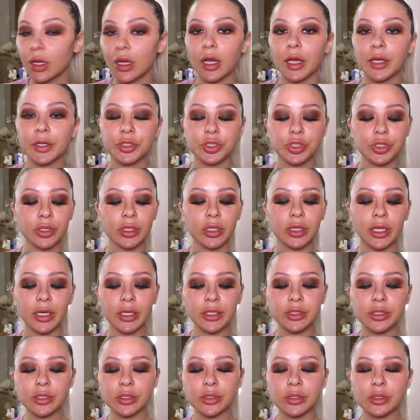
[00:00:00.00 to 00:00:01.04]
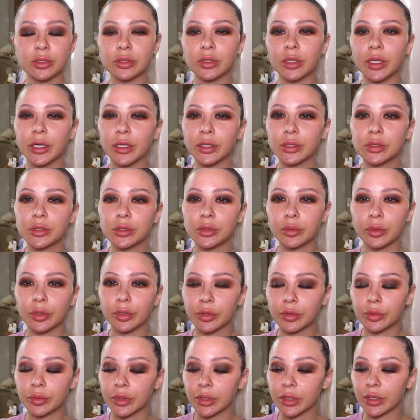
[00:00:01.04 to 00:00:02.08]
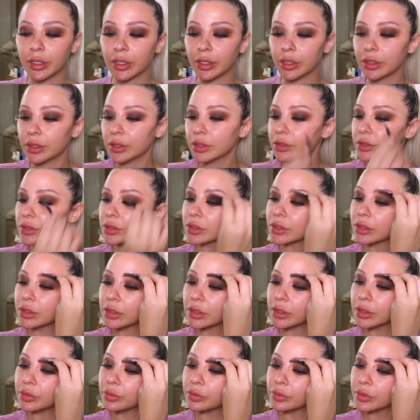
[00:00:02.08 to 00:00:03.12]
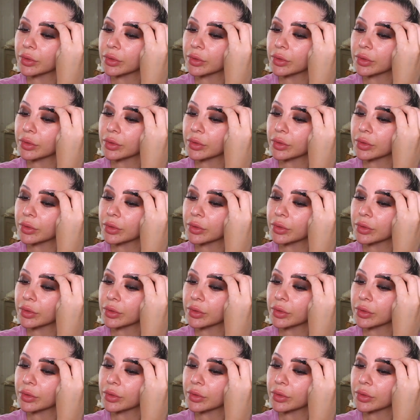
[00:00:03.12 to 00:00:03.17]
I usually like to do like 2 or 3 layers till it